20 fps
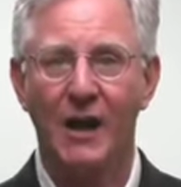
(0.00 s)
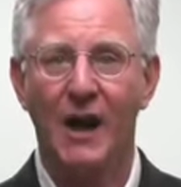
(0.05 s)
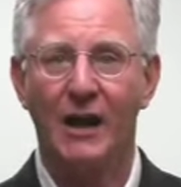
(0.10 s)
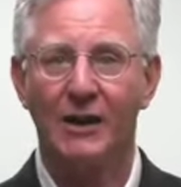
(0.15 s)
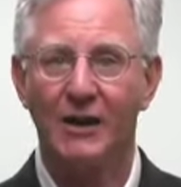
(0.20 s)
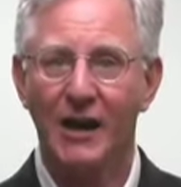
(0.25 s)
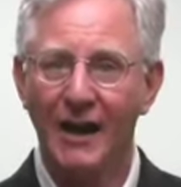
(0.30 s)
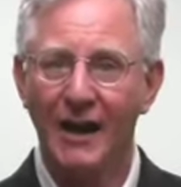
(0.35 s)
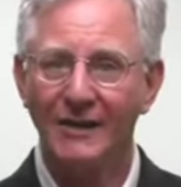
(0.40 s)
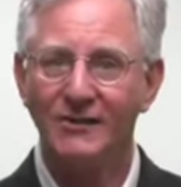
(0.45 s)

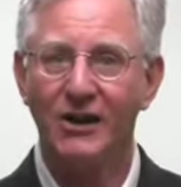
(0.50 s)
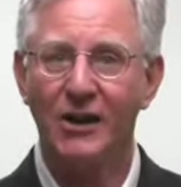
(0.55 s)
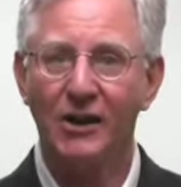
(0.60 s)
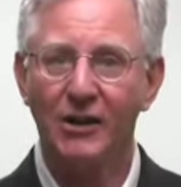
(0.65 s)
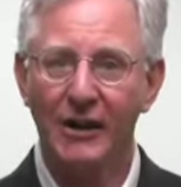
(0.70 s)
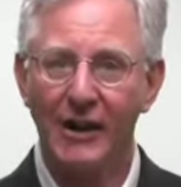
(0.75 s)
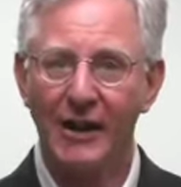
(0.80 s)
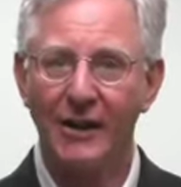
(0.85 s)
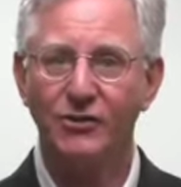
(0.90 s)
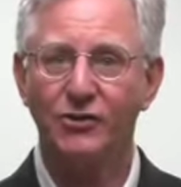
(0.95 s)
Eliza
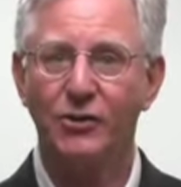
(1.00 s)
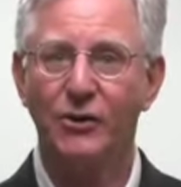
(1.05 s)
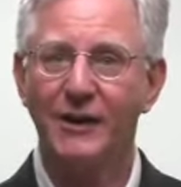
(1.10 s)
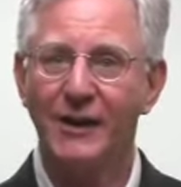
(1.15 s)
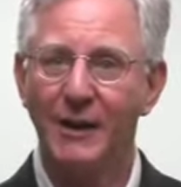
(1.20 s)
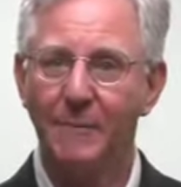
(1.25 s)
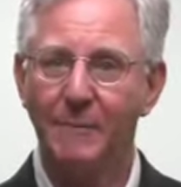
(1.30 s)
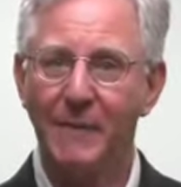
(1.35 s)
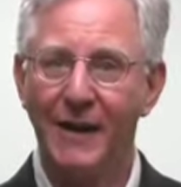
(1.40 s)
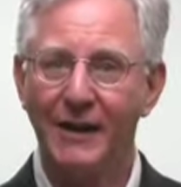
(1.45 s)
declares her
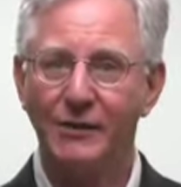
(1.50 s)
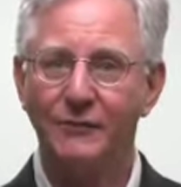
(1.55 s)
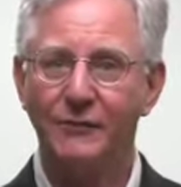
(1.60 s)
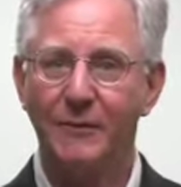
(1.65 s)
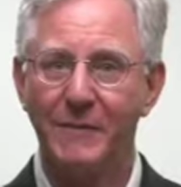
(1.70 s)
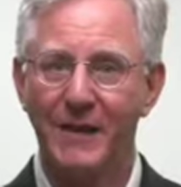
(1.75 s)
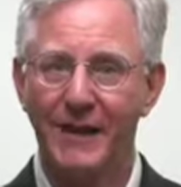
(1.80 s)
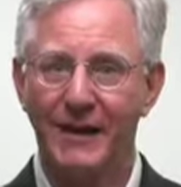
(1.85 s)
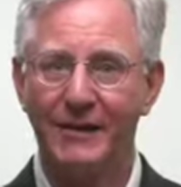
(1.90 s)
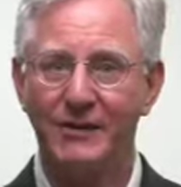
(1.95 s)
independence
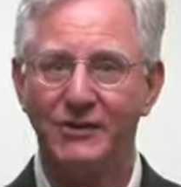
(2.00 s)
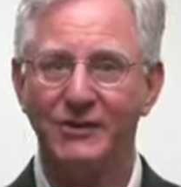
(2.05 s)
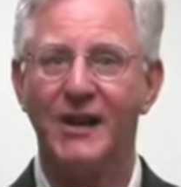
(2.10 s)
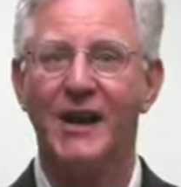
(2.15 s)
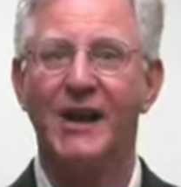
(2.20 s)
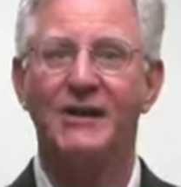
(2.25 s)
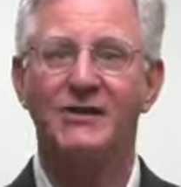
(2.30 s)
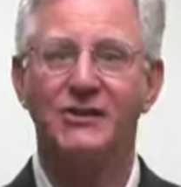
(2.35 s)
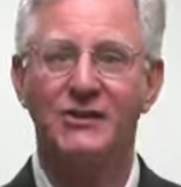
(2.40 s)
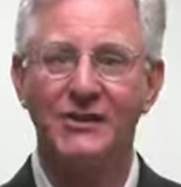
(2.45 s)
from Higgins,
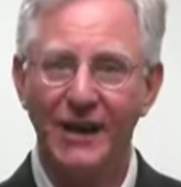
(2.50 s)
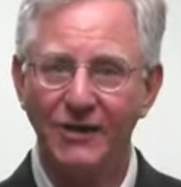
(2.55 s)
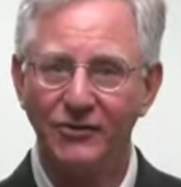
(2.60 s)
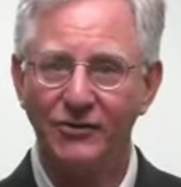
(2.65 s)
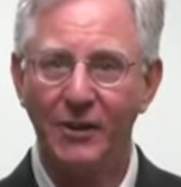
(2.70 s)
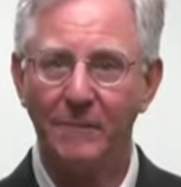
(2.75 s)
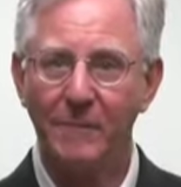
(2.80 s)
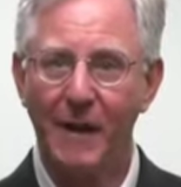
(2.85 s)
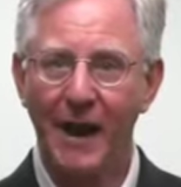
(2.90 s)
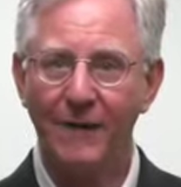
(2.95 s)
says
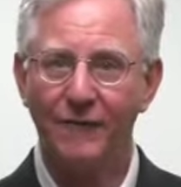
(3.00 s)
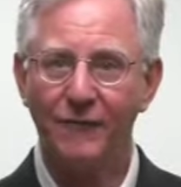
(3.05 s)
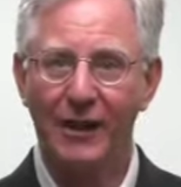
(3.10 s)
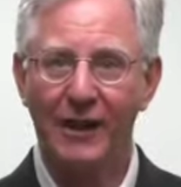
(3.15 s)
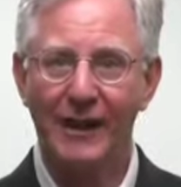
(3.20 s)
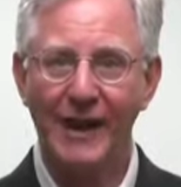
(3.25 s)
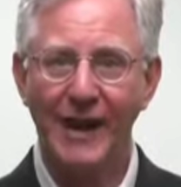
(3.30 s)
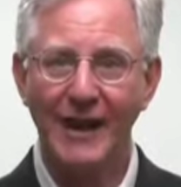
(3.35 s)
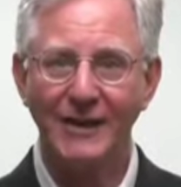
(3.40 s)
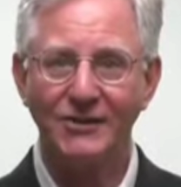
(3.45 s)
goodbye for the
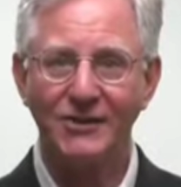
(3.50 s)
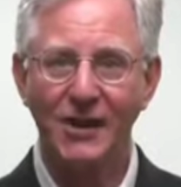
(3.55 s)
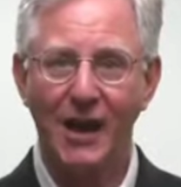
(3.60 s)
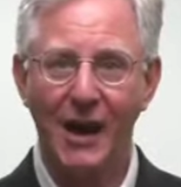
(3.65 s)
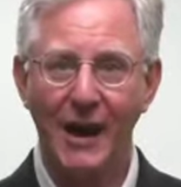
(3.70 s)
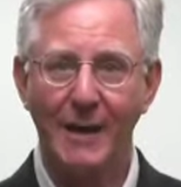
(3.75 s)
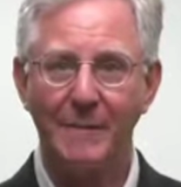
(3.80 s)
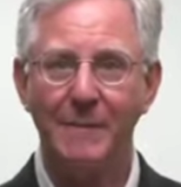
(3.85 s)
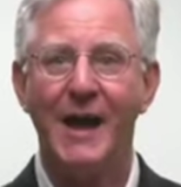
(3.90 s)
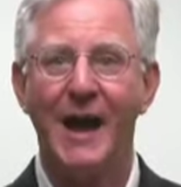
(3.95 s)
last
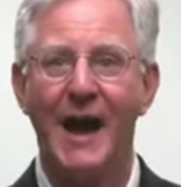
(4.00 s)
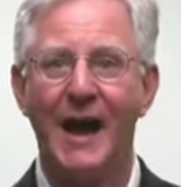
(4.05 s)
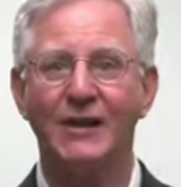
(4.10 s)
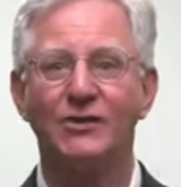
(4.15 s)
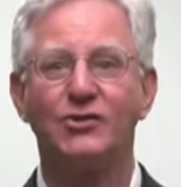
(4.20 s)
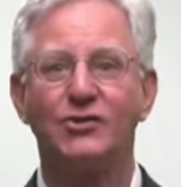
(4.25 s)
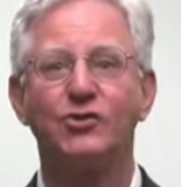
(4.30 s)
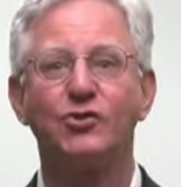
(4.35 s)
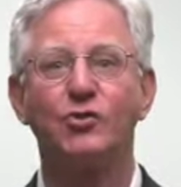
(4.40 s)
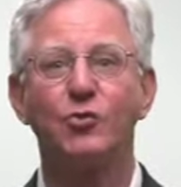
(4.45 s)
time,
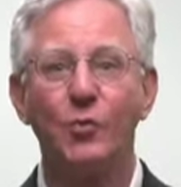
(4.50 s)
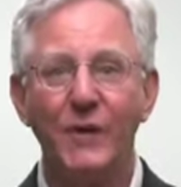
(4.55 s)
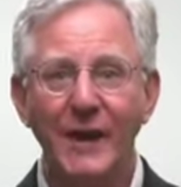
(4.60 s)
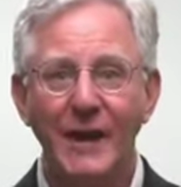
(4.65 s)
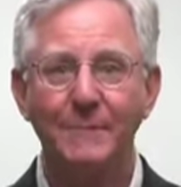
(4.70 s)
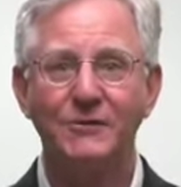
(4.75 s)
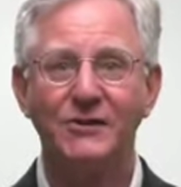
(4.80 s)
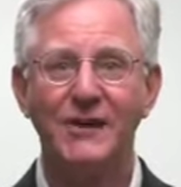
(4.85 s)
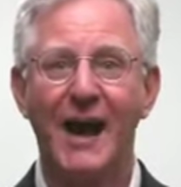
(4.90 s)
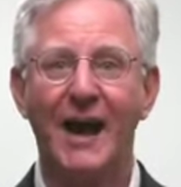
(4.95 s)
and
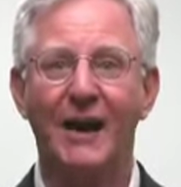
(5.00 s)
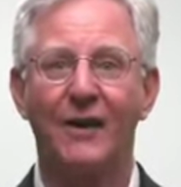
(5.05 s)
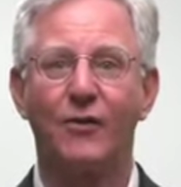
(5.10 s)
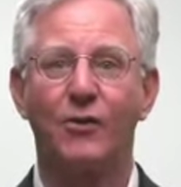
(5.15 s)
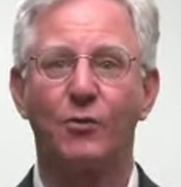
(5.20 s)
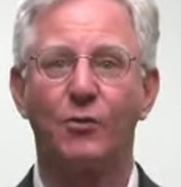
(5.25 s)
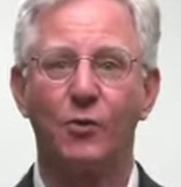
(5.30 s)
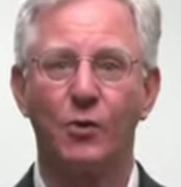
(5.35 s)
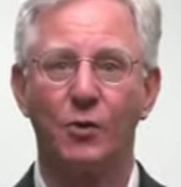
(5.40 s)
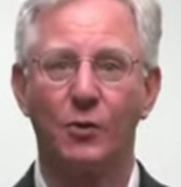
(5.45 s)
sweeps out of
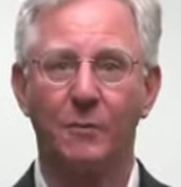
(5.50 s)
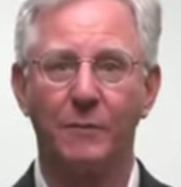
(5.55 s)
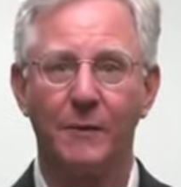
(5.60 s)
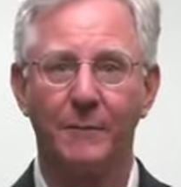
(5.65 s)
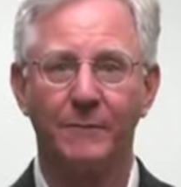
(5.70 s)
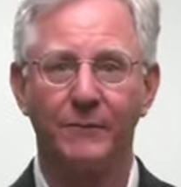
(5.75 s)
the room.